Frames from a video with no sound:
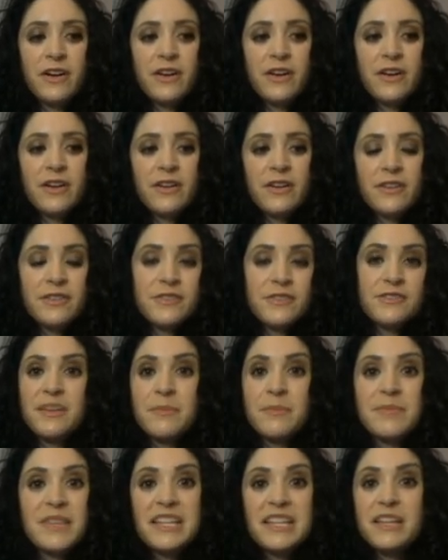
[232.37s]
There's
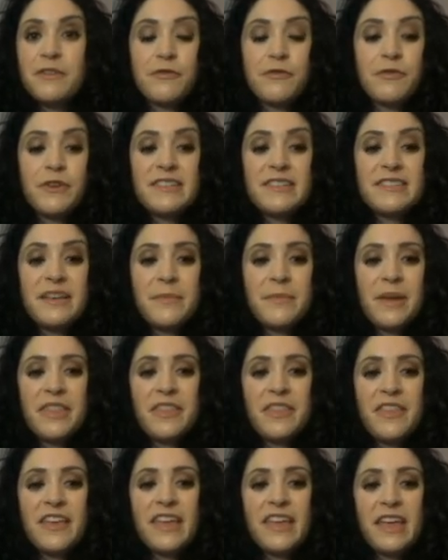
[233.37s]
something that frees up my
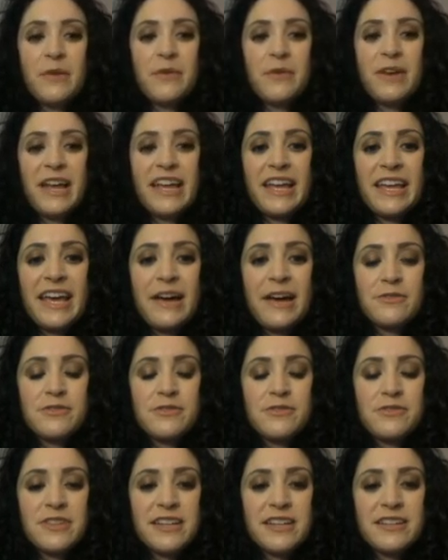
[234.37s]
thinking when I encounter
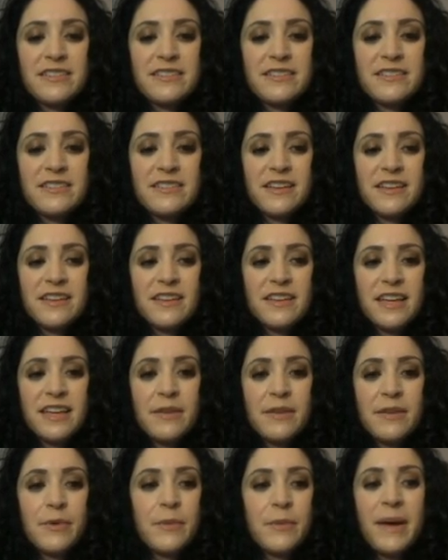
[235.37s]
this. It
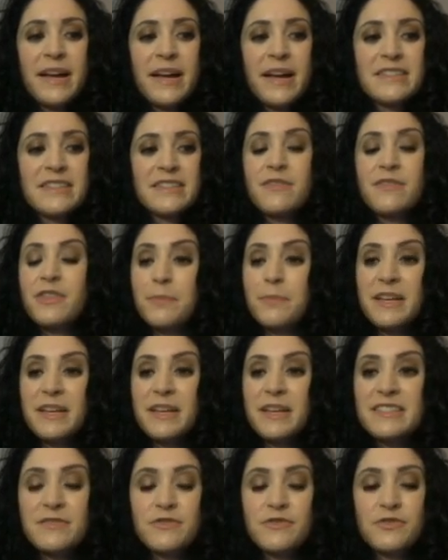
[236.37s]
reminds me of the piece
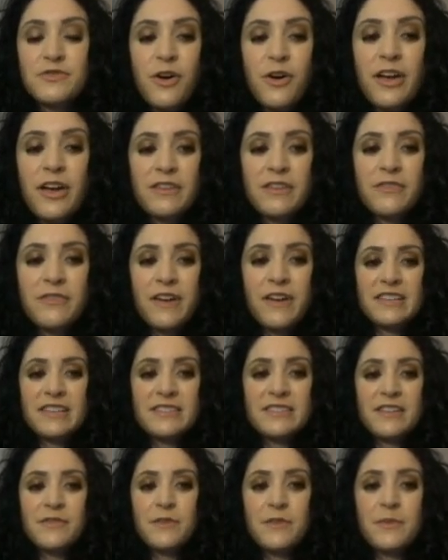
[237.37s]
of drawing advice
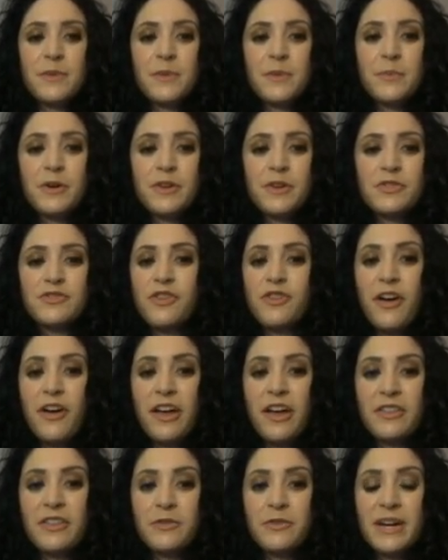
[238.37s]
from the book Drawing
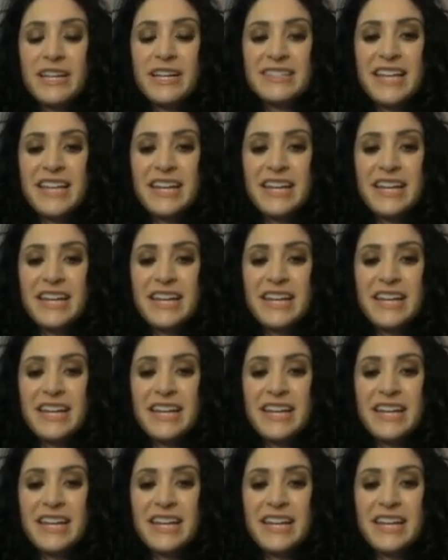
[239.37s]
on the Right Side of the